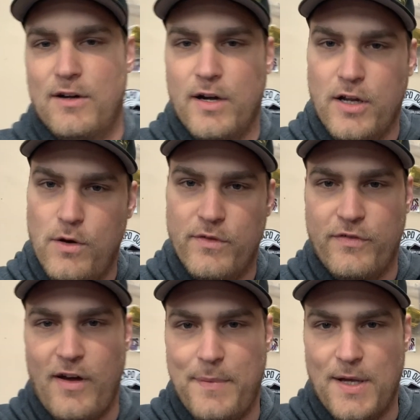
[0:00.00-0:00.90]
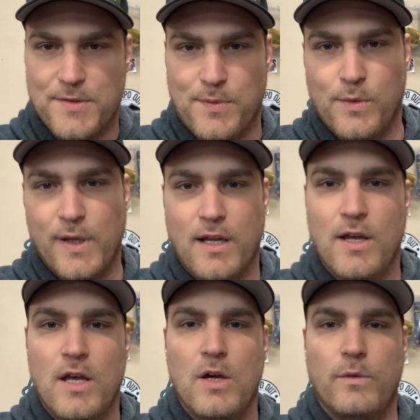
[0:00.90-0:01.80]
or I go over 5 pounds per week,
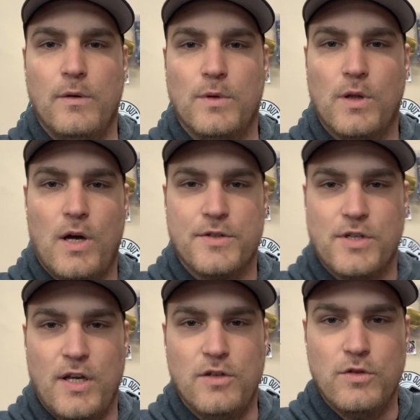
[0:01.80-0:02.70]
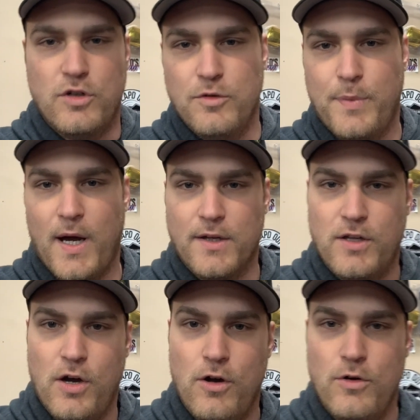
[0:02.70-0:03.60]
we will launch a new coupon
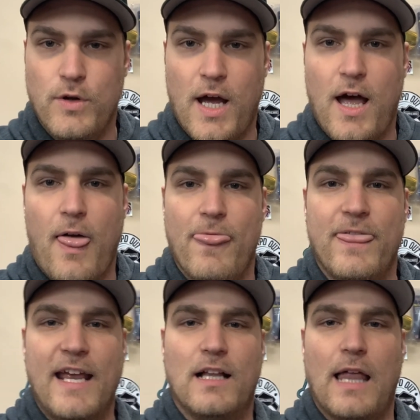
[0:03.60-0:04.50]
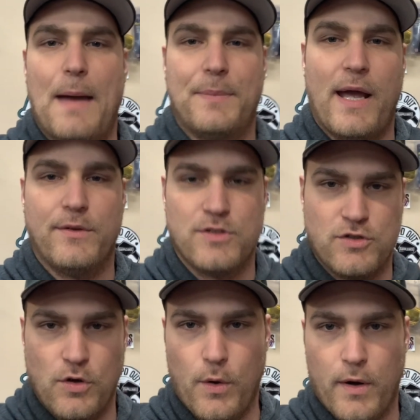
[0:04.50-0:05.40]
code on the Clapped Out
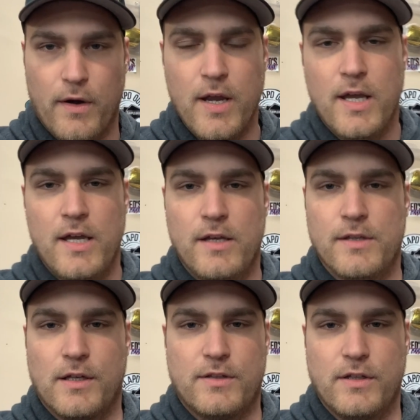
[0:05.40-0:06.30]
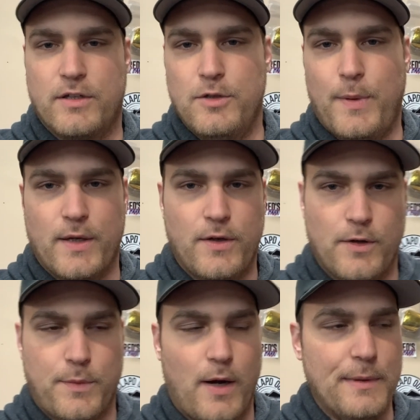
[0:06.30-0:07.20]
store. The coupon code
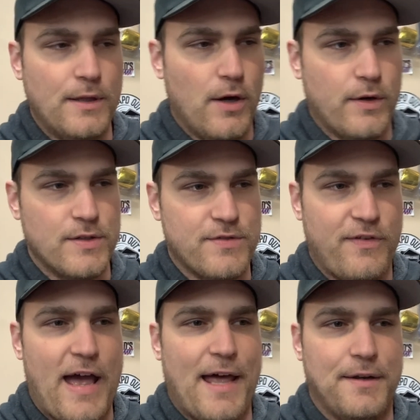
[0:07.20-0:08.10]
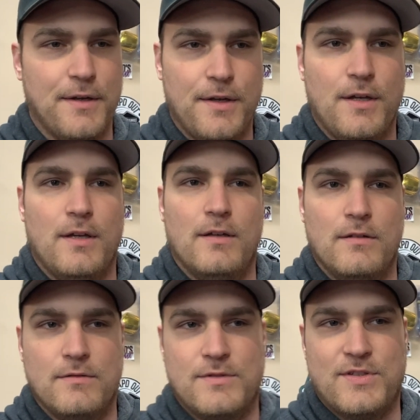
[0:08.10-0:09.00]
will probably be Logan's Fat
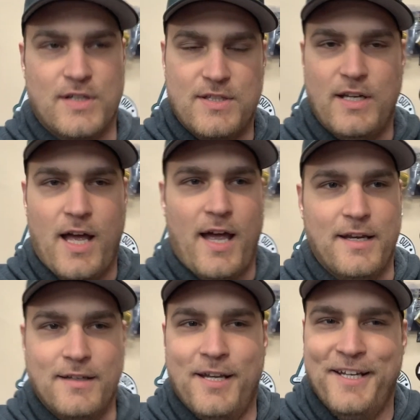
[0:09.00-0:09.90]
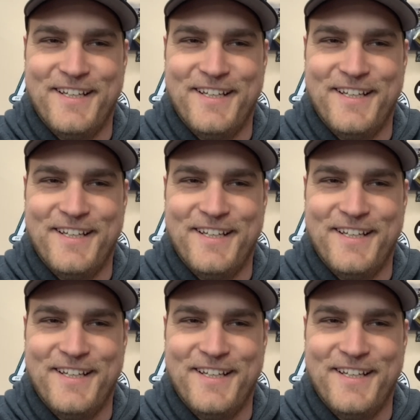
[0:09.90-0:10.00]
69.